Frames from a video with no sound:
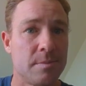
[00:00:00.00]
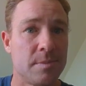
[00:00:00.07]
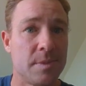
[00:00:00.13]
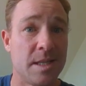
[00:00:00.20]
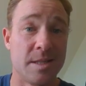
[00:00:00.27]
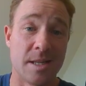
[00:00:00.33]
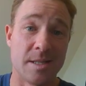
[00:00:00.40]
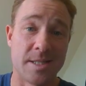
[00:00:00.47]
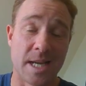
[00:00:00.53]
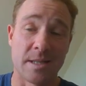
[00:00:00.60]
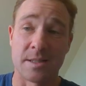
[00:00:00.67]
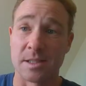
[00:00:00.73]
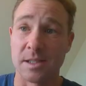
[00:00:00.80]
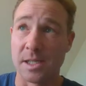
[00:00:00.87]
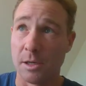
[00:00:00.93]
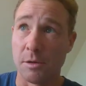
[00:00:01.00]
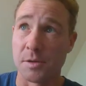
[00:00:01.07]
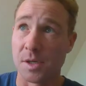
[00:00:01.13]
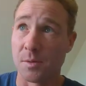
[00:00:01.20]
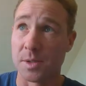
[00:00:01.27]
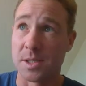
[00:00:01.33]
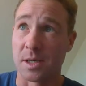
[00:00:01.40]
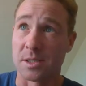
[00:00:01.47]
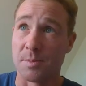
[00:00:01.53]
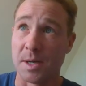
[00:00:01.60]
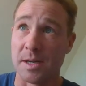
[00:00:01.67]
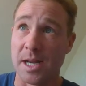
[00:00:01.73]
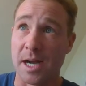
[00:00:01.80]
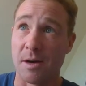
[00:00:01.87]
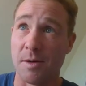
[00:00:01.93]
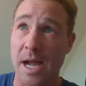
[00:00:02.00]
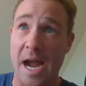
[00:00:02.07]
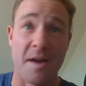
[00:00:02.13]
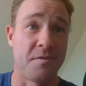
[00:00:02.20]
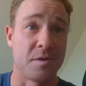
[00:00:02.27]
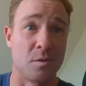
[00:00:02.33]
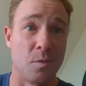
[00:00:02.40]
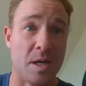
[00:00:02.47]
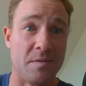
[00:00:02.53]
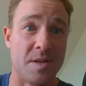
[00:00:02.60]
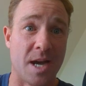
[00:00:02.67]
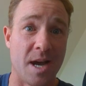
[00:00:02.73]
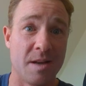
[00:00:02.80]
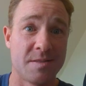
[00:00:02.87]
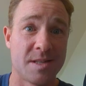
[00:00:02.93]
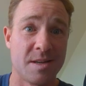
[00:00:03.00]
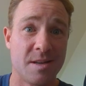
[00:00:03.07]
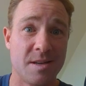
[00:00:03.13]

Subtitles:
And then technically earlier we talked about how after the wave dies,